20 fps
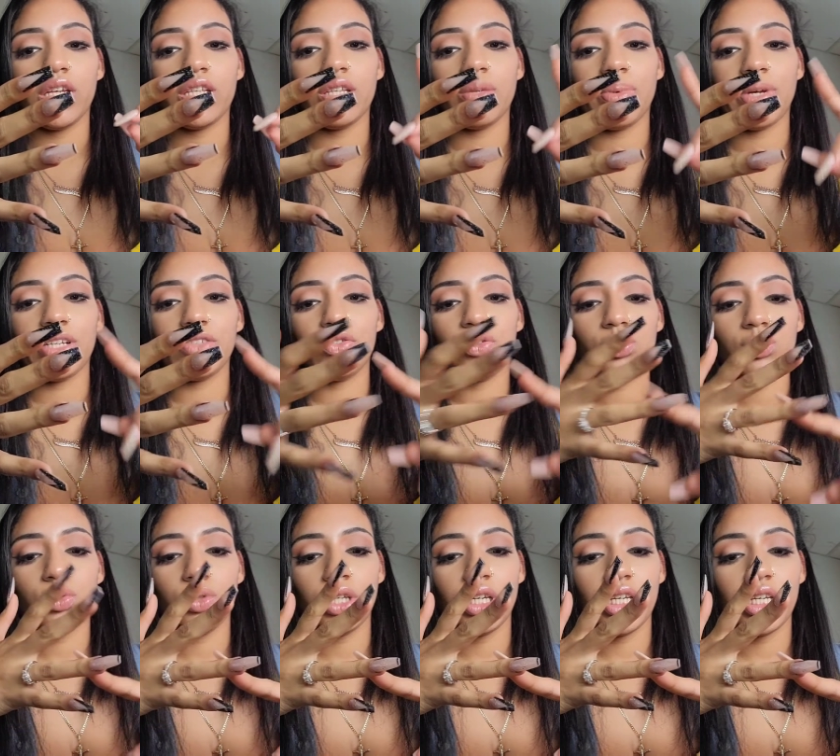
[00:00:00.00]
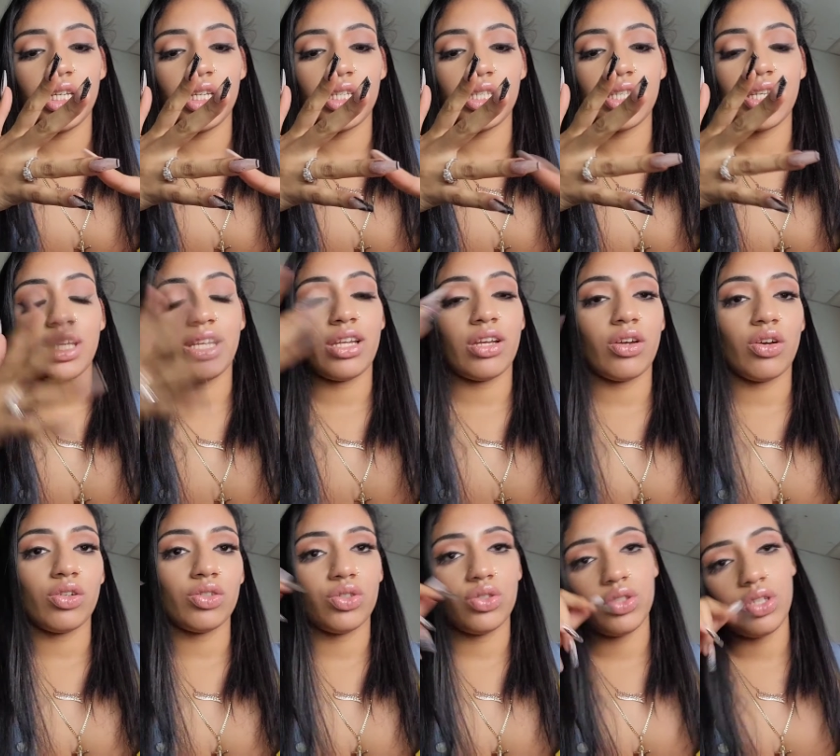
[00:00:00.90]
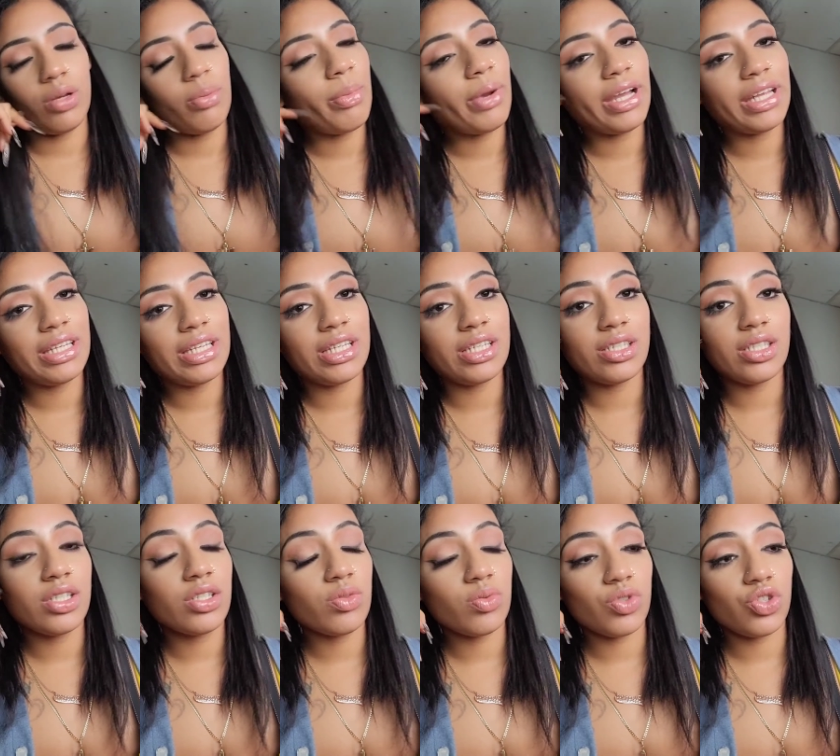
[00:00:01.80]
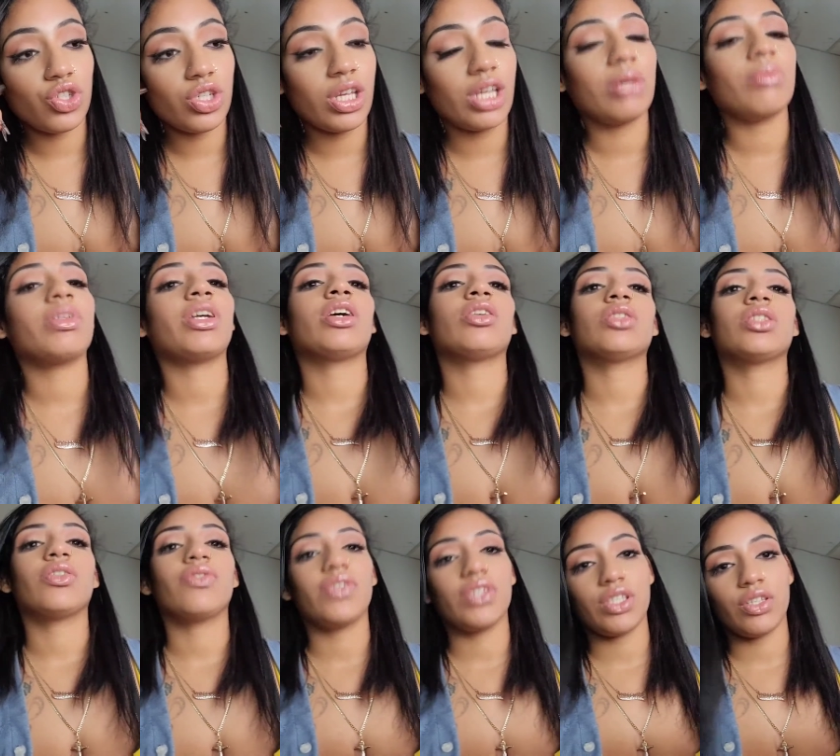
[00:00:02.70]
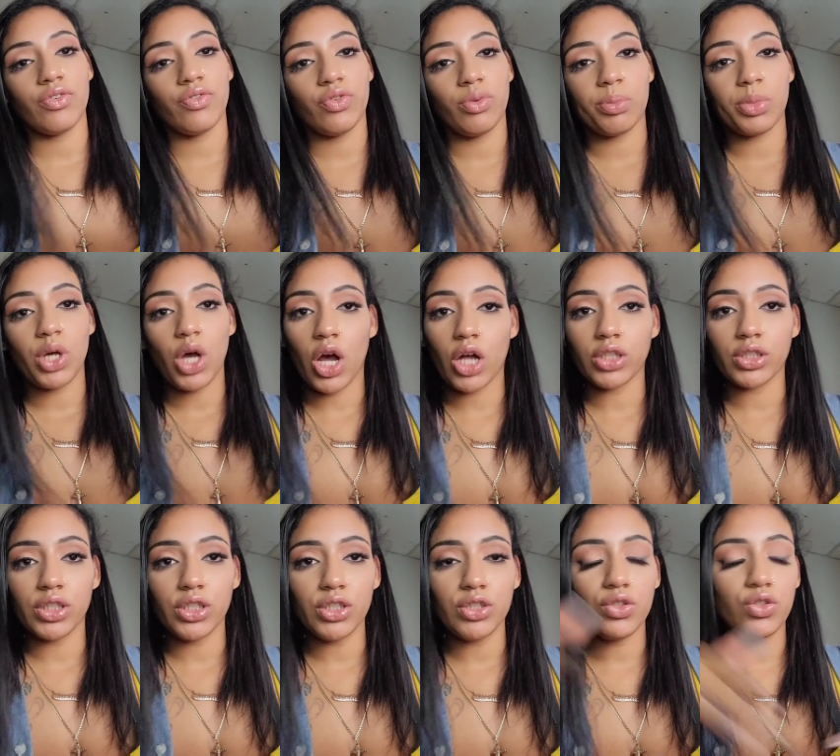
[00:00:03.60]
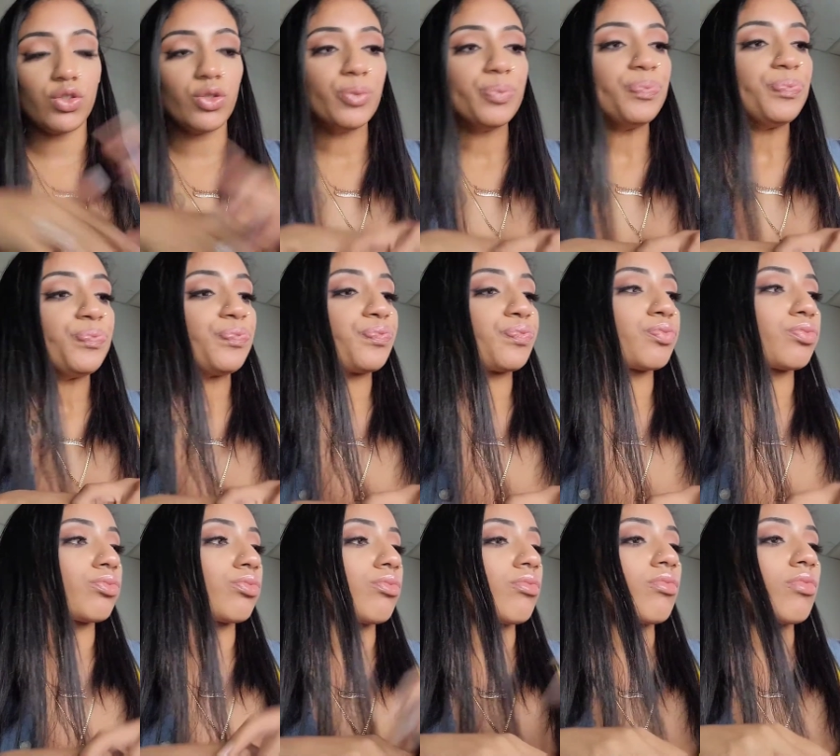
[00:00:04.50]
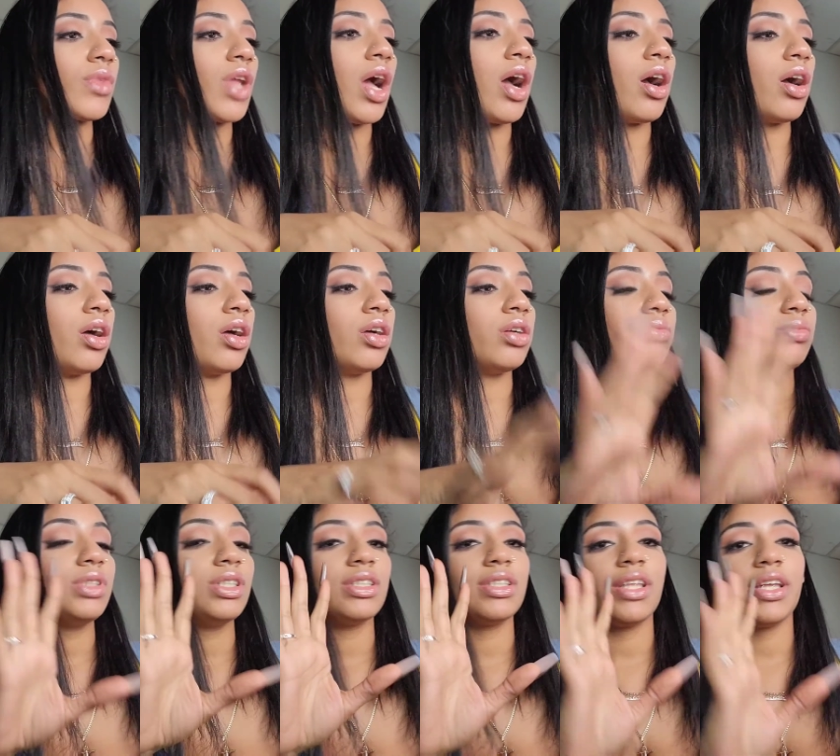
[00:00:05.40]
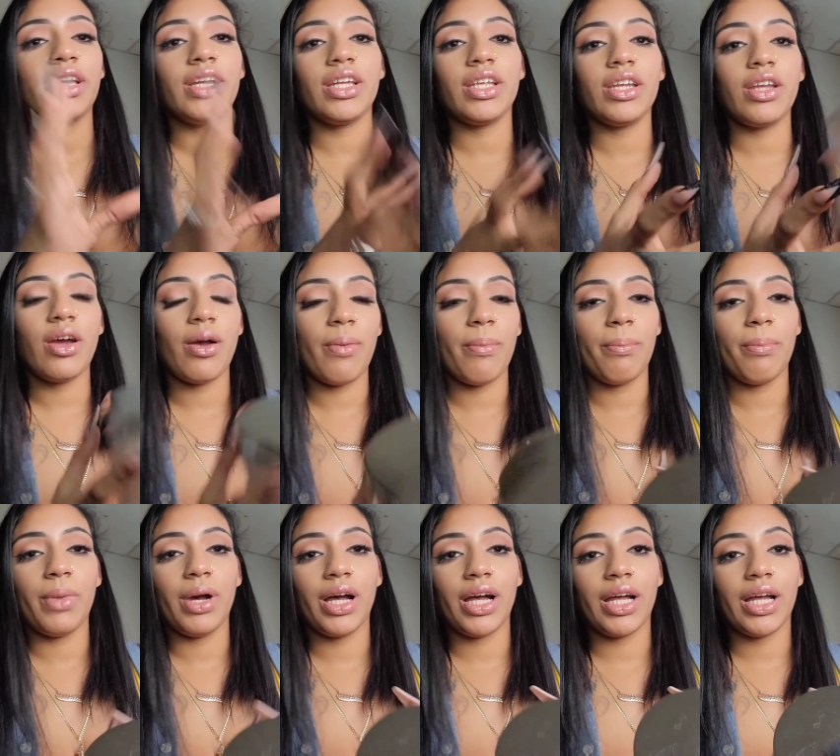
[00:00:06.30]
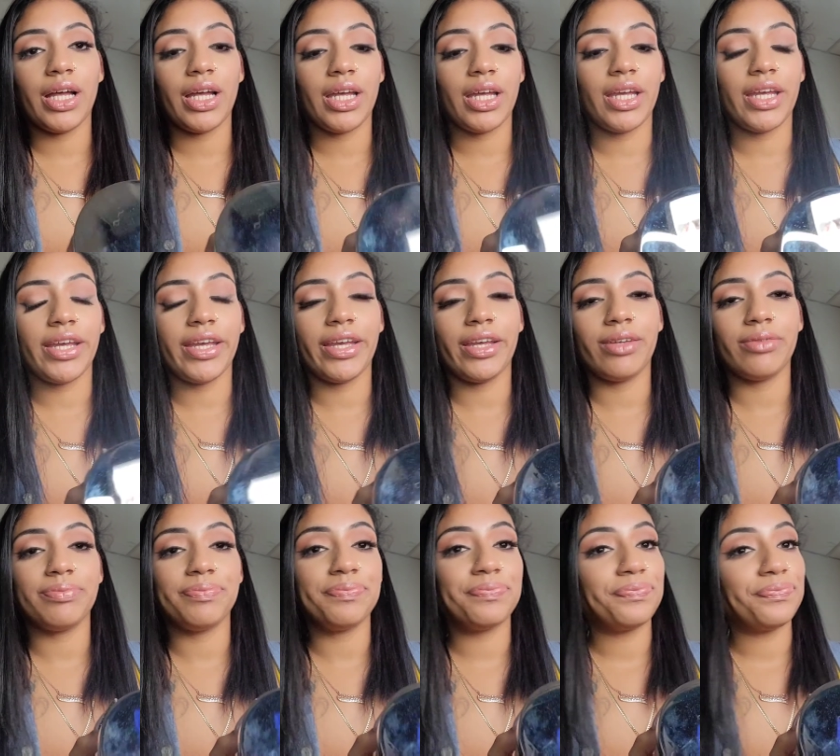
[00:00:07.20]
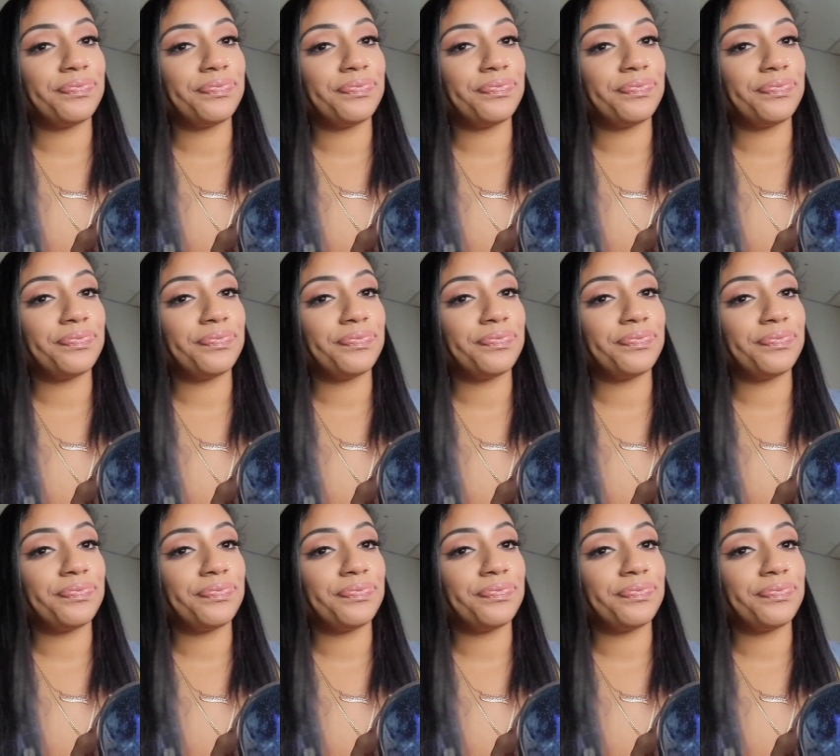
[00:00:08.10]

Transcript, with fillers: in the past few days, and I also did my niece's when she came down to visit from college. Um, then my